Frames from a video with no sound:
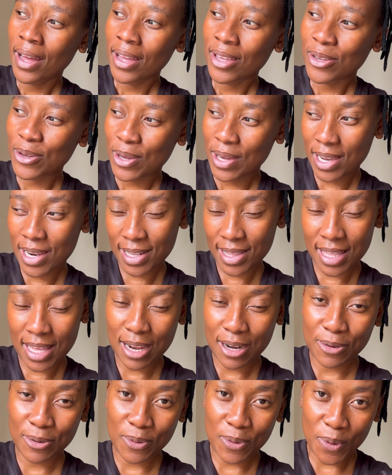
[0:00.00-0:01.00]
you hit
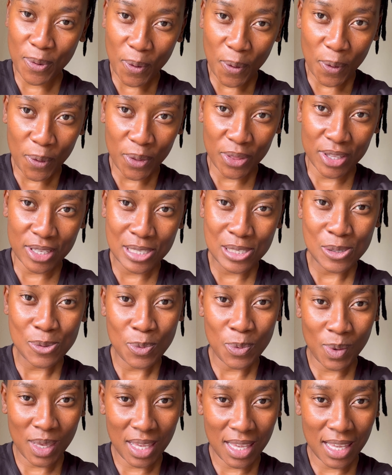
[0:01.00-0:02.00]
that goal this
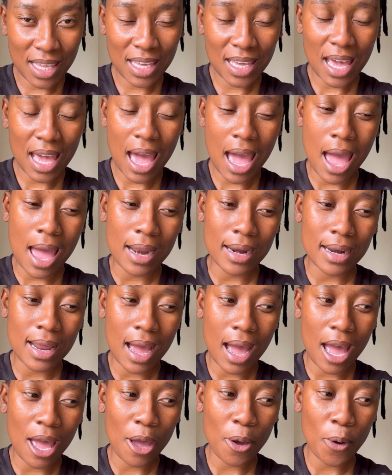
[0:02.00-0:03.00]
week and
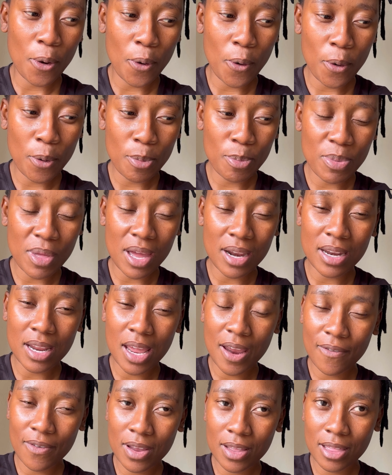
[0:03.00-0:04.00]
I hope that
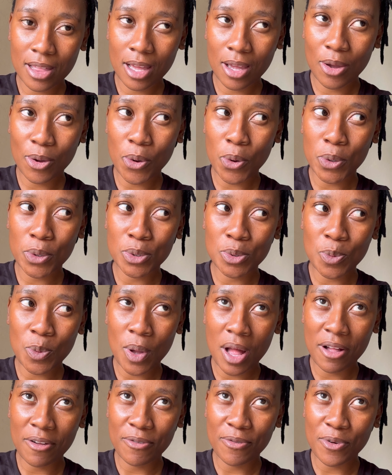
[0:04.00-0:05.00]
everything goes
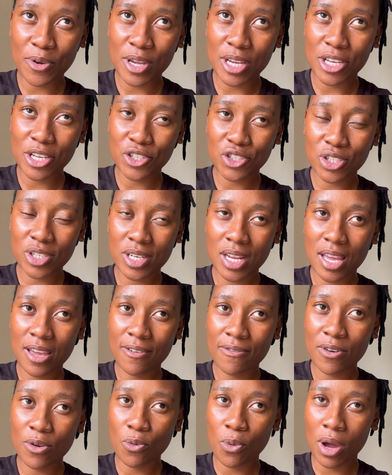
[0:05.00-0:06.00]
well for each and
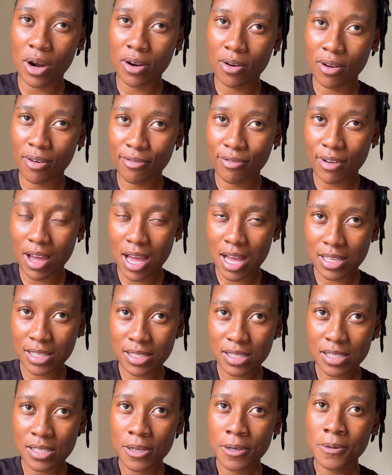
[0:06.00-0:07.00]
every one of
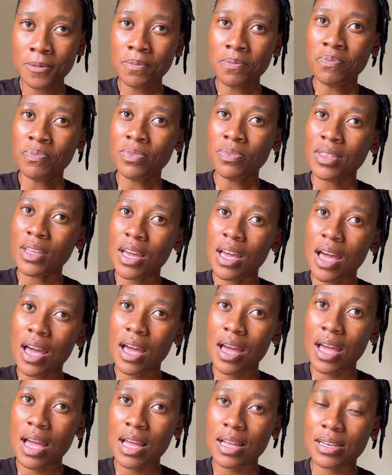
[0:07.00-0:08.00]
us
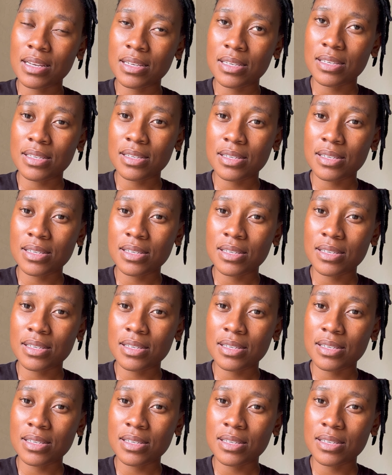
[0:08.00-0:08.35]
and